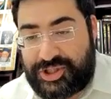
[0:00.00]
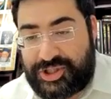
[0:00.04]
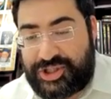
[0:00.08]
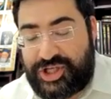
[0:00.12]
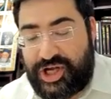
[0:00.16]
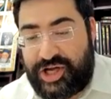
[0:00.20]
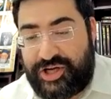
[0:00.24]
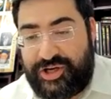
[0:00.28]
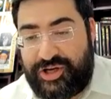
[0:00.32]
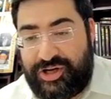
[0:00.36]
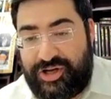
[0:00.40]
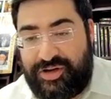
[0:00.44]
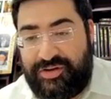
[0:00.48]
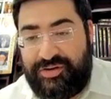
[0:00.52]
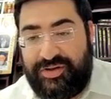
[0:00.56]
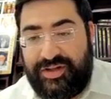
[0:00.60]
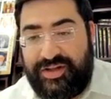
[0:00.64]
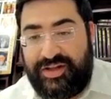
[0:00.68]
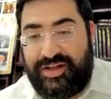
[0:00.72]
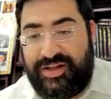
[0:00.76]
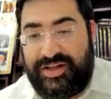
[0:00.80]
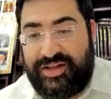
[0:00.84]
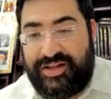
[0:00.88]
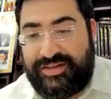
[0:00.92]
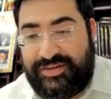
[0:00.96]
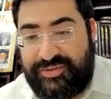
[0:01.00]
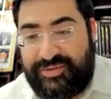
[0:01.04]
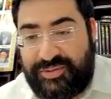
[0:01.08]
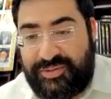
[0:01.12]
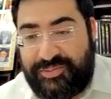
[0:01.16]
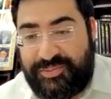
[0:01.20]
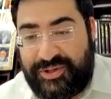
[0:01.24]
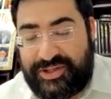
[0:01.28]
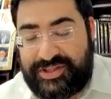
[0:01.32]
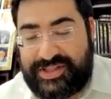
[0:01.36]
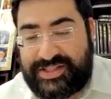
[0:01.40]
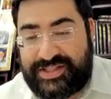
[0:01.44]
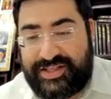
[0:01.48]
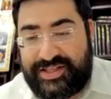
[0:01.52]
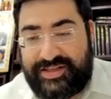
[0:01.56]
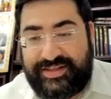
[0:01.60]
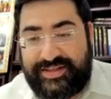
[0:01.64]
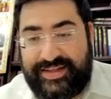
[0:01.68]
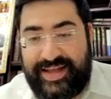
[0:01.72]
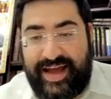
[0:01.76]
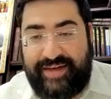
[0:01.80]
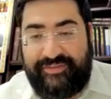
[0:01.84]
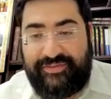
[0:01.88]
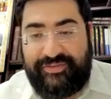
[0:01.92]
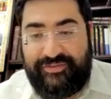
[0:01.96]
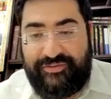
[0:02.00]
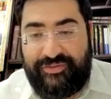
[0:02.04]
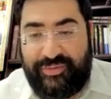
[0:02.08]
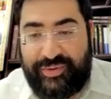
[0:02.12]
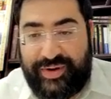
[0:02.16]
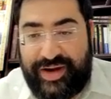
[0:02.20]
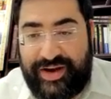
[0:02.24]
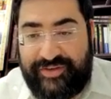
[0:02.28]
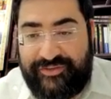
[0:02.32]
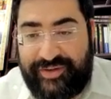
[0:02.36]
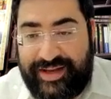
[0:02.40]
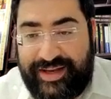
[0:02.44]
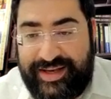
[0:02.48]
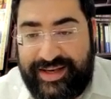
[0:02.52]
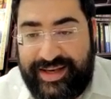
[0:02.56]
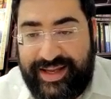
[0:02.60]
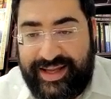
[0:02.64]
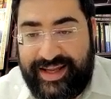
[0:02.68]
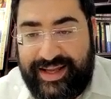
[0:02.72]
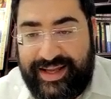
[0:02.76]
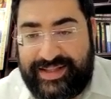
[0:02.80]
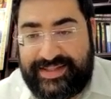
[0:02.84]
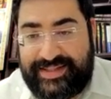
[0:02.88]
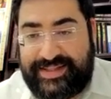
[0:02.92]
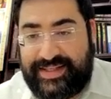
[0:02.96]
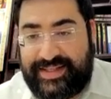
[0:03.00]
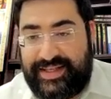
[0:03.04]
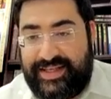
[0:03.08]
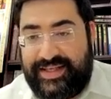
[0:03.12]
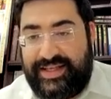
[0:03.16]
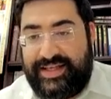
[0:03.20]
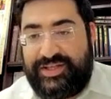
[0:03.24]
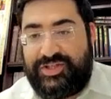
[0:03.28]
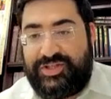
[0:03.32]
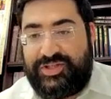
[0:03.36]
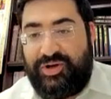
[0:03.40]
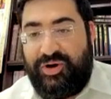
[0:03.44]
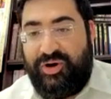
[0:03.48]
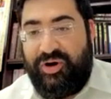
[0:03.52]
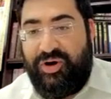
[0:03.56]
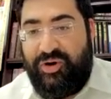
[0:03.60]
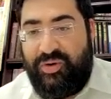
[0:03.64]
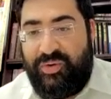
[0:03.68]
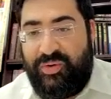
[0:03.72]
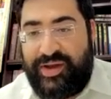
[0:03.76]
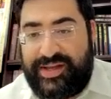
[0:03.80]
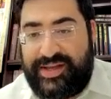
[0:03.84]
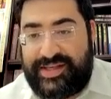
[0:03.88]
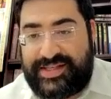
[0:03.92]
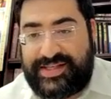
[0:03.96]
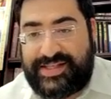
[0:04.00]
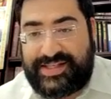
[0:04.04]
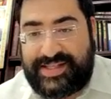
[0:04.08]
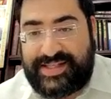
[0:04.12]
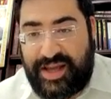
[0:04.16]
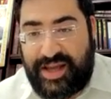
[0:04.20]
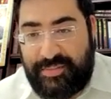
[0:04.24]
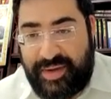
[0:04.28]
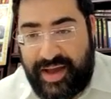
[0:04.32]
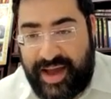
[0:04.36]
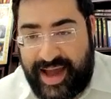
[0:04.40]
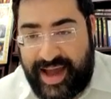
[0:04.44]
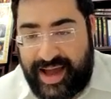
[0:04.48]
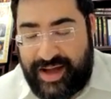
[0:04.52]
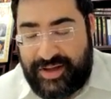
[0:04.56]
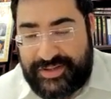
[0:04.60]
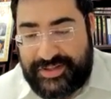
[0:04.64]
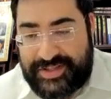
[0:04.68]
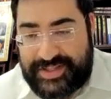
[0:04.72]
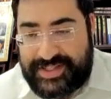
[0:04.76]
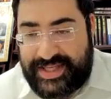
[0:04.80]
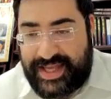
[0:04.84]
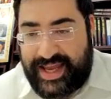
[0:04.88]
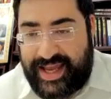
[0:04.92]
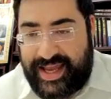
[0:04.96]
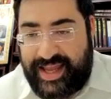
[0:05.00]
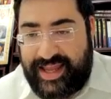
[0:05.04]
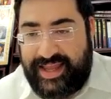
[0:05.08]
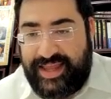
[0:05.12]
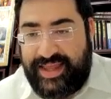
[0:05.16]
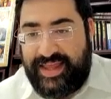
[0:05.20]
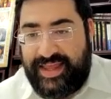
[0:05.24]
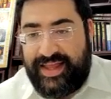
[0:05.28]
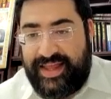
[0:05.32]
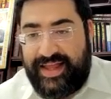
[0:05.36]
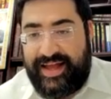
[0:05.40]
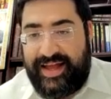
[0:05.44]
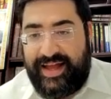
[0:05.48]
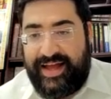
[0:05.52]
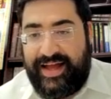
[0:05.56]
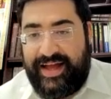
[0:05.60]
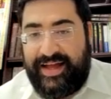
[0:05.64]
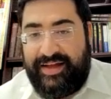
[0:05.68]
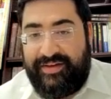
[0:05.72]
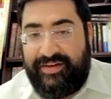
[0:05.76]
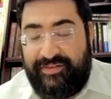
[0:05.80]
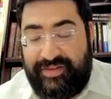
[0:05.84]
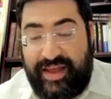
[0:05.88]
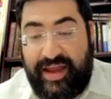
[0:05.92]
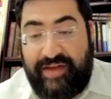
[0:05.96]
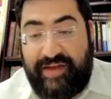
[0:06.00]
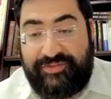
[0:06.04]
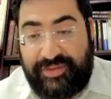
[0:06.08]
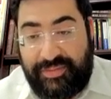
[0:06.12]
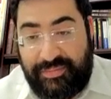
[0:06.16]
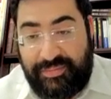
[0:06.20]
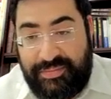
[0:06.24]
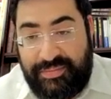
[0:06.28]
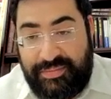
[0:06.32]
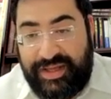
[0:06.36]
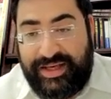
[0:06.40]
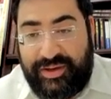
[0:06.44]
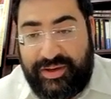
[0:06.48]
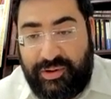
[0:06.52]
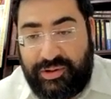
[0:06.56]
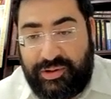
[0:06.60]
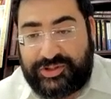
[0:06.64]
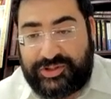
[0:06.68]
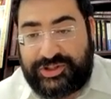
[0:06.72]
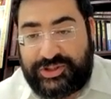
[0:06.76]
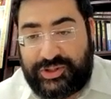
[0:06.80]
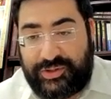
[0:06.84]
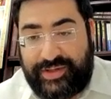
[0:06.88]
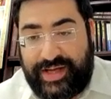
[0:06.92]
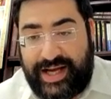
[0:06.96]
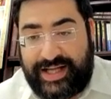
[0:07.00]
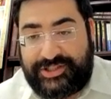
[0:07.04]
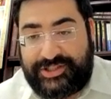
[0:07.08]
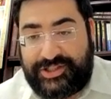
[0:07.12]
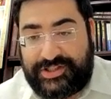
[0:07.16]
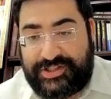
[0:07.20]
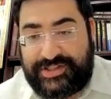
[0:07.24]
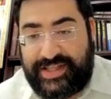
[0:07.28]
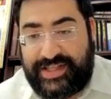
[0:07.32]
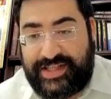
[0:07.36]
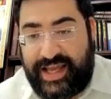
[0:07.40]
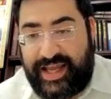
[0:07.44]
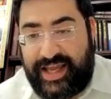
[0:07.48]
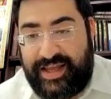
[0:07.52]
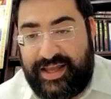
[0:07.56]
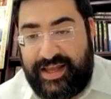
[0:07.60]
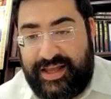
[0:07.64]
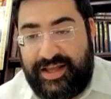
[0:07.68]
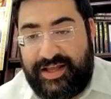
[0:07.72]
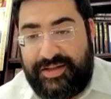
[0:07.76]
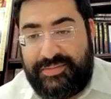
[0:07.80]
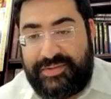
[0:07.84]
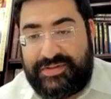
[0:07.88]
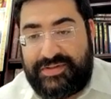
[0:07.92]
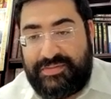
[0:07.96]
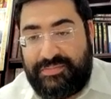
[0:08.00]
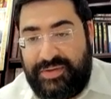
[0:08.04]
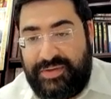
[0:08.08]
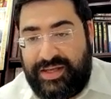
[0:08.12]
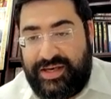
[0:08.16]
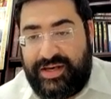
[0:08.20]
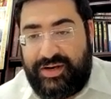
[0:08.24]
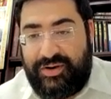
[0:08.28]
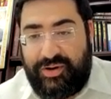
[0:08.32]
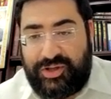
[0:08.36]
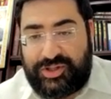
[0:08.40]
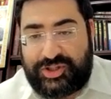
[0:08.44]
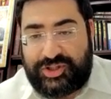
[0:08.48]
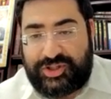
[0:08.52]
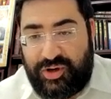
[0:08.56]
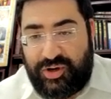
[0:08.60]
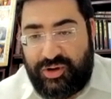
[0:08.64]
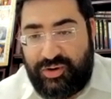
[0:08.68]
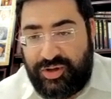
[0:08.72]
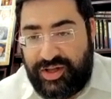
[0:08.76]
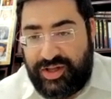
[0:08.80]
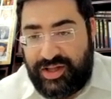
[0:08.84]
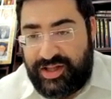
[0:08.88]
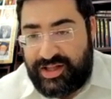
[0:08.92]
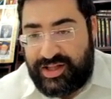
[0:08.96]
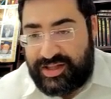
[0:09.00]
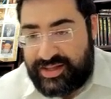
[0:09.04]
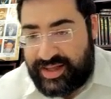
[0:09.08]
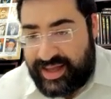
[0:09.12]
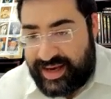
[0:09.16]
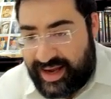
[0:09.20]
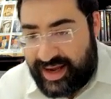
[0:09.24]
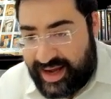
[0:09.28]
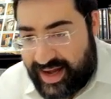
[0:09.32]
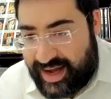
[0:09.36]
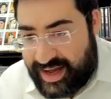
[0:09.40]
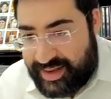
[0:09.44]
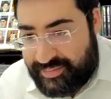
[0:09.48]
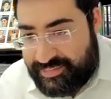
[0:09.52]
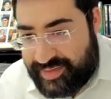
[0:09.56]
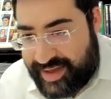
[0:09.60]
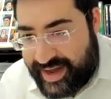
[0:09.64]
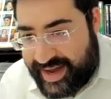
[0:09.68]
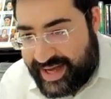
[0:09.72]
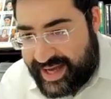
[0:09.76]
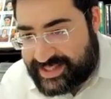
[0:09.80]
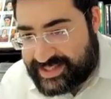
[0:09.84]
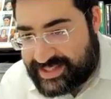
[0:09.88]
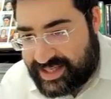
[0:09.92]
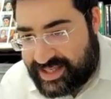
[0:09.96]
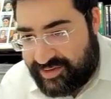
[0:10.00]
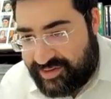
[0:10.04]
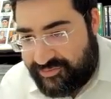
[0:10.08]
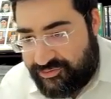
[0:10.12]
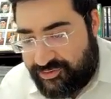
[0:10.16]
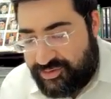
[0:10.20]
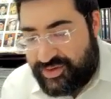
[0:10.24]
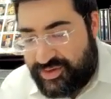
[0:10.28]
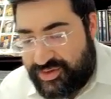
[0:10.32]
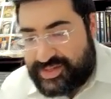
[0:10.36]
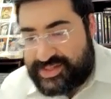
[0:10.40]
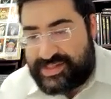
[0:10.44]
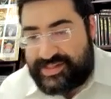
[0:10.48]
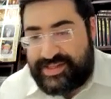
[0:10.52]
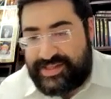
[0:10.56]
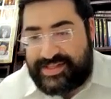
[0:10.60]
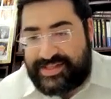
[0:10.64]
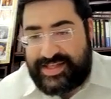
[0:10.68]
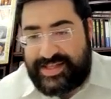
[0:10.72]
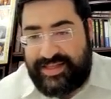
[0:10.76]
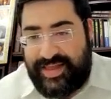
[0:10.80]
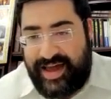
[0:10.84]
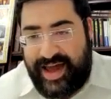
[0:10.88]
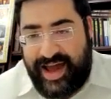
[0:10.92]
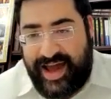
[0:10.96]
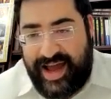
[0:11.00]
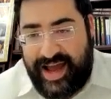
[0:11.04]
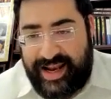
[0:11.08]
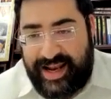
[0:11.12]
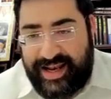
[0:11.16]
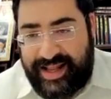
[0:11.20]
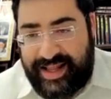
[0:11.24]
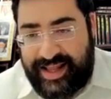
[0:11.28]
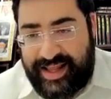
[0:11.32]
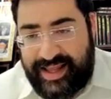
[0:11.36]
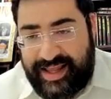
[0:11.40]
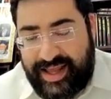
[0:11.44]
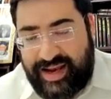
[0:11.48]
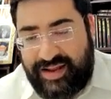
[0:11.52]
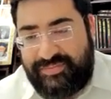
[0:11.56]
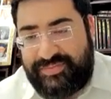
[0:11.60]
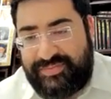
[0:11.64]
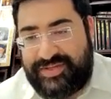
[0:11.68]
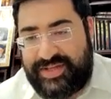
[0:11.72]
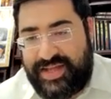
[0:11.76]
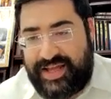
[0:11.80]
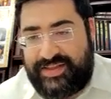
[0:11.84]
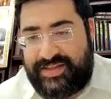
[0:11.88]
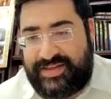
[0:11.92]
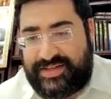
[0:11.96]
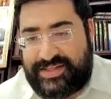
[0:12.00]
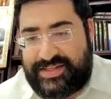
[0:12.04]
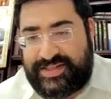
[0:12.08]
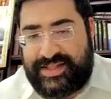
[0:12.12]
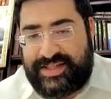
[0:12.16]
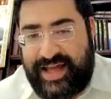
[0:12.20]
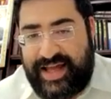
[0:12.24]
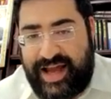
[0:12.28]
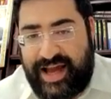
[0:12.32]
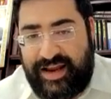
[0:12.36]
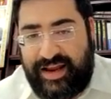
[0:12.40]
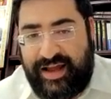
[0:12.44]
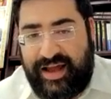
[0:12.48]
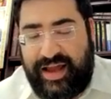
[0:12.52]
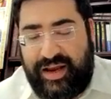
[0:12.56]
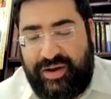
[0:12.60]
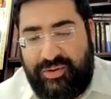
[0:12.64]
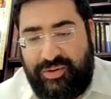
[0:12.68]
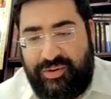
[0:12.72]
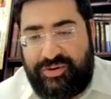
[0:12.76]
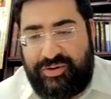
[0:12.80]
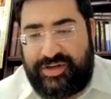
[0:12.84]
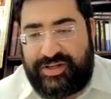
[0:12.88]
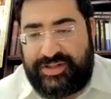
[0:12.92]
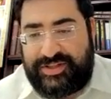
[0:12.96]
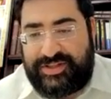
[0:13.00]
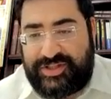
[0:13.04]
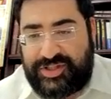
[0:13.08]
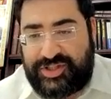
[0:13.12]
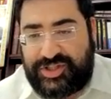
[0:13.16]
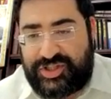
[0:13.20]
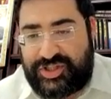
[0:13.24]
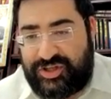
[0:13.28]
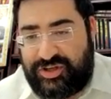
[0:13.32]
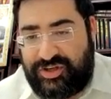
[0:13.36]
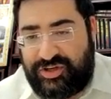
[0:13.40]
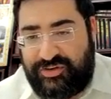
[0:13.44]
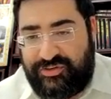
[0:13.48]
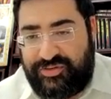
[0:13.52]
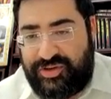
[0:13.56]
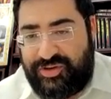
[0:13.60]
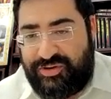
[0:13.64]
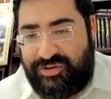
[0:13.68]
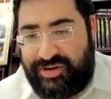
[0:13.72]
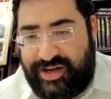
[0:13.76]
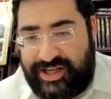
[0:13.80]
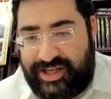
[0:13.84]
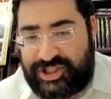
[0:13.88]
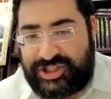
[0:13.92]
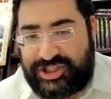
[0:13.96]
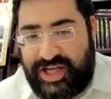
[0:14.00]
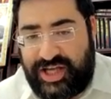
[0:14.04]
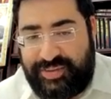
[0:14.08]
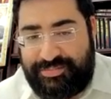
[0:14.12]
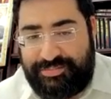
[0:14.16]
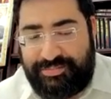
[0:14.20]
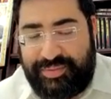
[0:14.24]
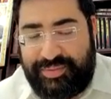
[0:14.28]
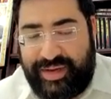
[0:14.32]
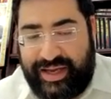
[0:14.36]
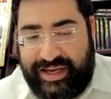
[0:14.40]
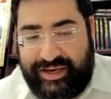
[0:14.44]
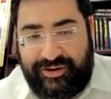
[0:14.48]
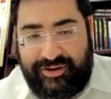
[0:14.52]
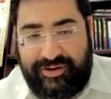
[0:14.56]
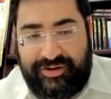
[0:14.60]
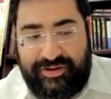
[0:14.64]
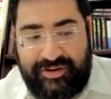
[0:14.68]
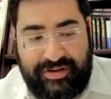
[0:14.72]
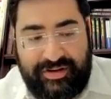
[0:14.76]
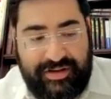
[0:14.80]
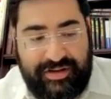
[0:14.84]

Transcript: Hashanah, that when a person is going to daven for whatever he needs, to always somehow say, they have to mean it also, not just say, but to mean it also that I'm asking for this, this, and that, and I'm saying this and that in order to serve you, Hashem, better.